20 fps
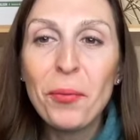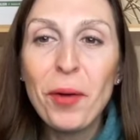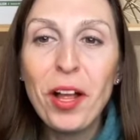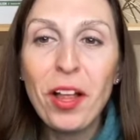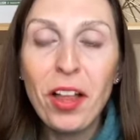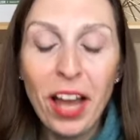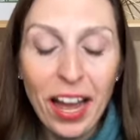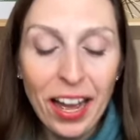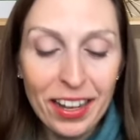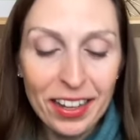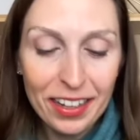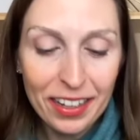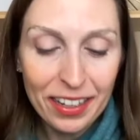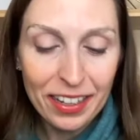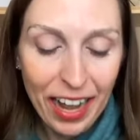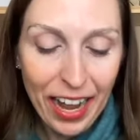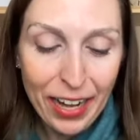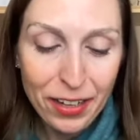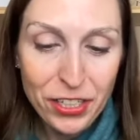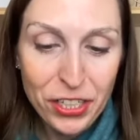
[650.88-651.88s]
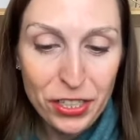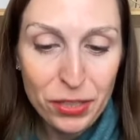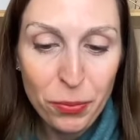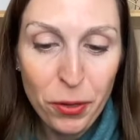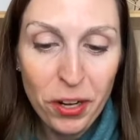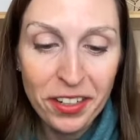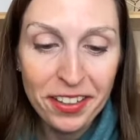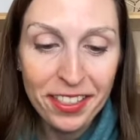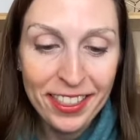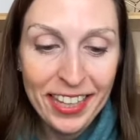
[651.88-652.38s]
Well, I just
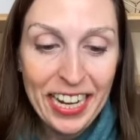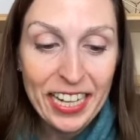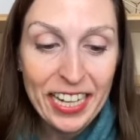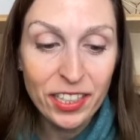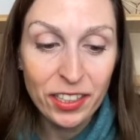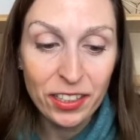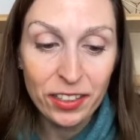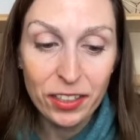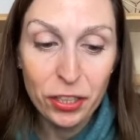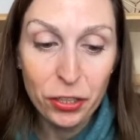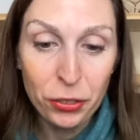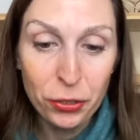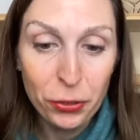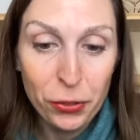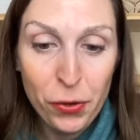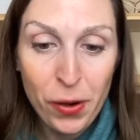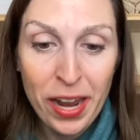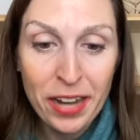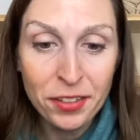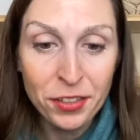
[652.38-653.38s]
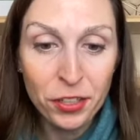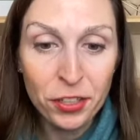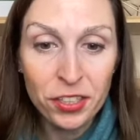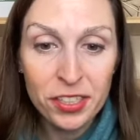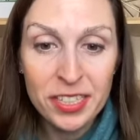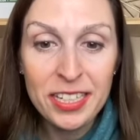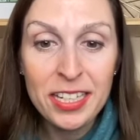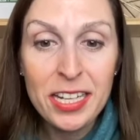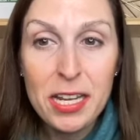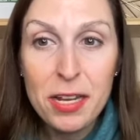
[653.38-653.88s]
want to thank you and your
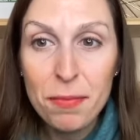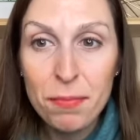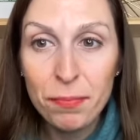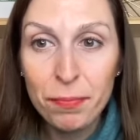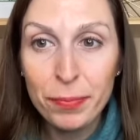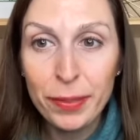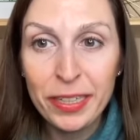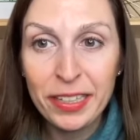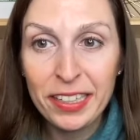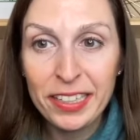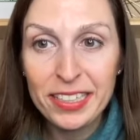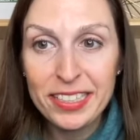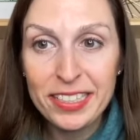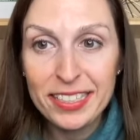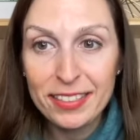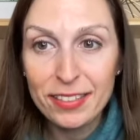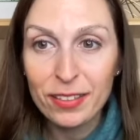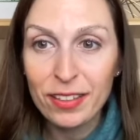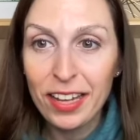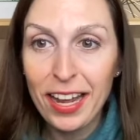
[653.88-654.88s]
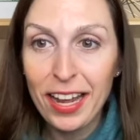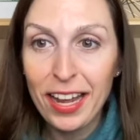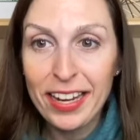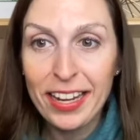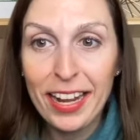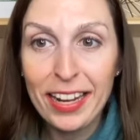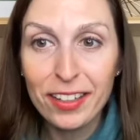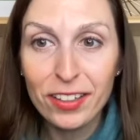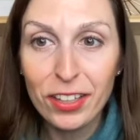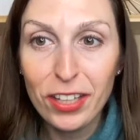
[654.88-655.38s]
team because I
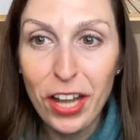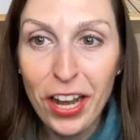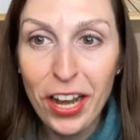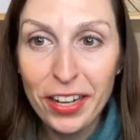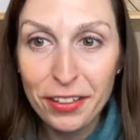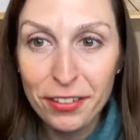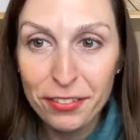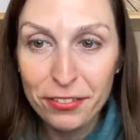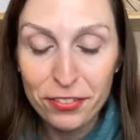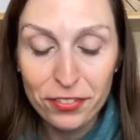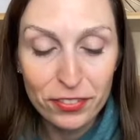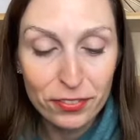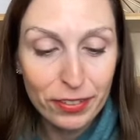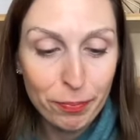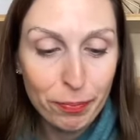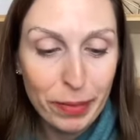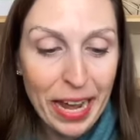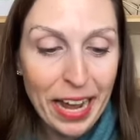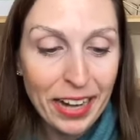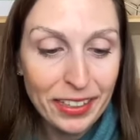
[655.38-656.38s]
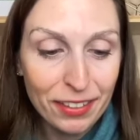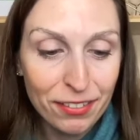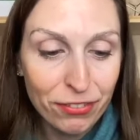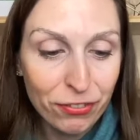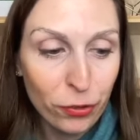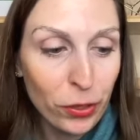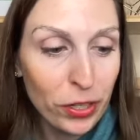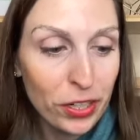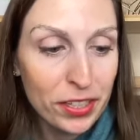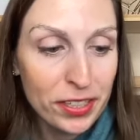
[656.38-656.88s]
had a lot of back and
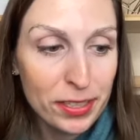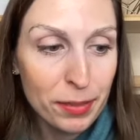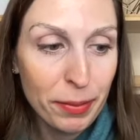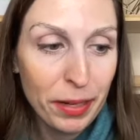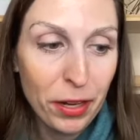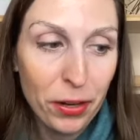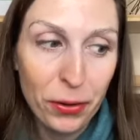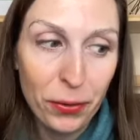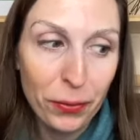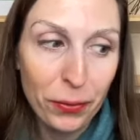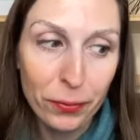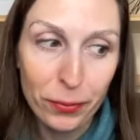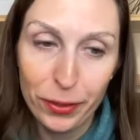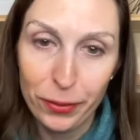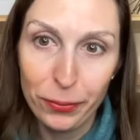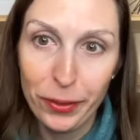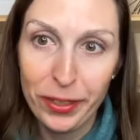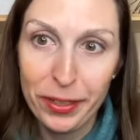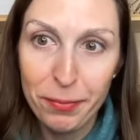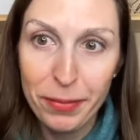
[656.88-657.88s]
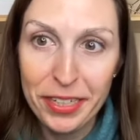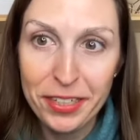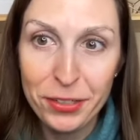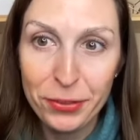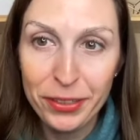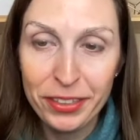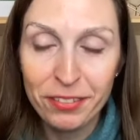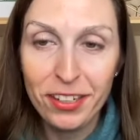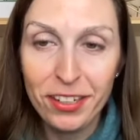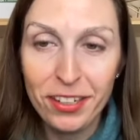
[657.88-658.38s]
forth about, well, what am I
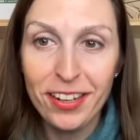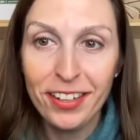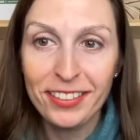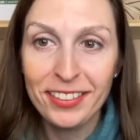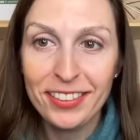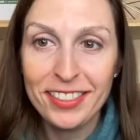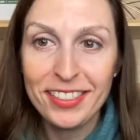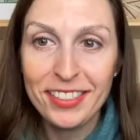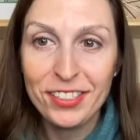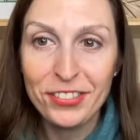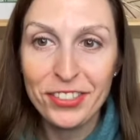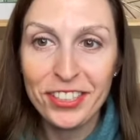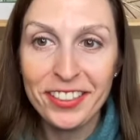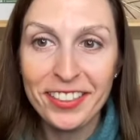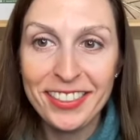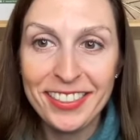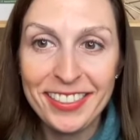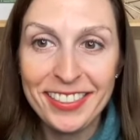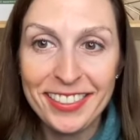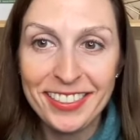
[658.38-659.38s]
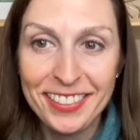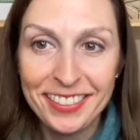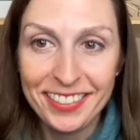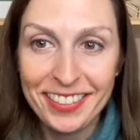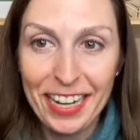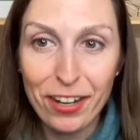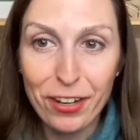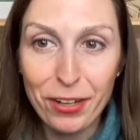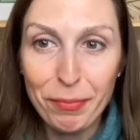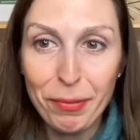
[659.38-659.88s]
doing wrong? This is really
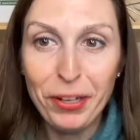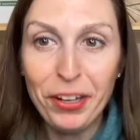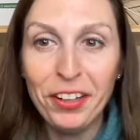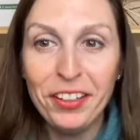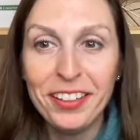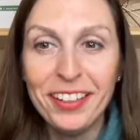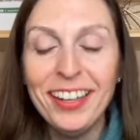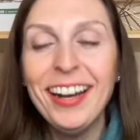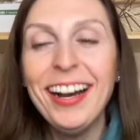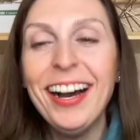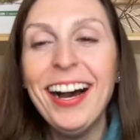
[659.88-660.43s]
terrible.